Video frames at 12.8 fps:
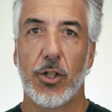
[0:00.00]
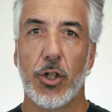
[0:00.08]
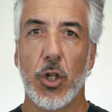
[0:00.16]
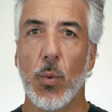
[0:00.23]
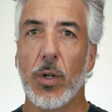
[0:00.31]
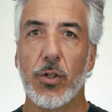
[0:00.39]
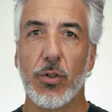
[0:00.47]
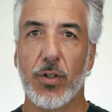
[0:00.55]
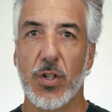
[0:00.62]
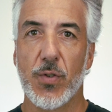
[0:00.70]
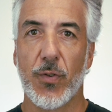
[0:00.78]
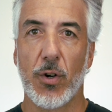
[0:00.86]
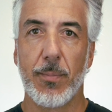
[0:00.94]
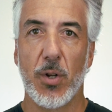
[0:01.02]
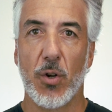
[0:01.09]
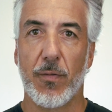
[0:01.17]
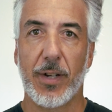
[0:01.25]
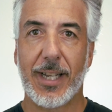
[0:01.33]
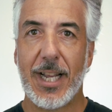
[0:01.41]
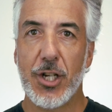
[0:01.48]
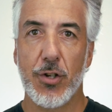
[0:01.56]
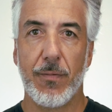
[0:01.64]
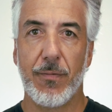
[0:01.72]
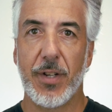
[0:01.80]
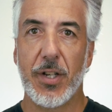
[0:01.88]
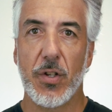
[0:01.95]
Do you want to transform your
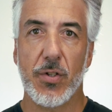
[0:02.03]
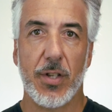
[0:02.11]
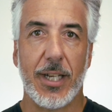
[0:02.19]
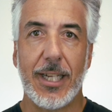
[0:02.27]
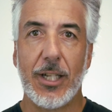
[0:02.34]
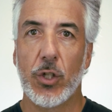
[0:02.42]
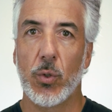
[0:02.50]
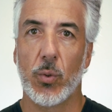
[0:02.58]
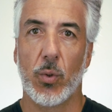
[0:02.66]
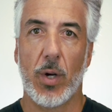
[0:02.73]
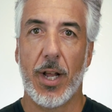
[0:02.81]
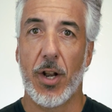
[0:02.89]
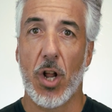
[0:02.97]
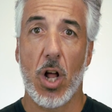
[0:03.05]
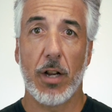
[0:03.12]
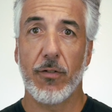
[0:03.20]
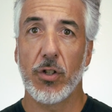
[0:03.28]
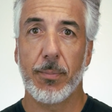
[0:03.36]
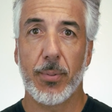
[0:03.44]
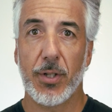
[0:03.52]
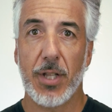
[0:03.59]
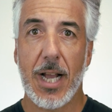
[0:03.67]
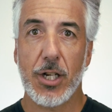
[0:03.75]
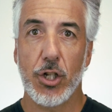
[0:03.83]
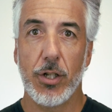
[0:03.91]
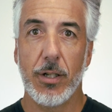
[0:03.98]
vacation videos into an Hollywood
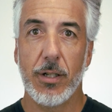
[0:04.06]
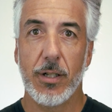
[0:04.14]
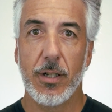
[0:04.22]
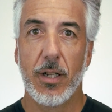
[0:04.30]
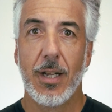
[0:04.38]
production?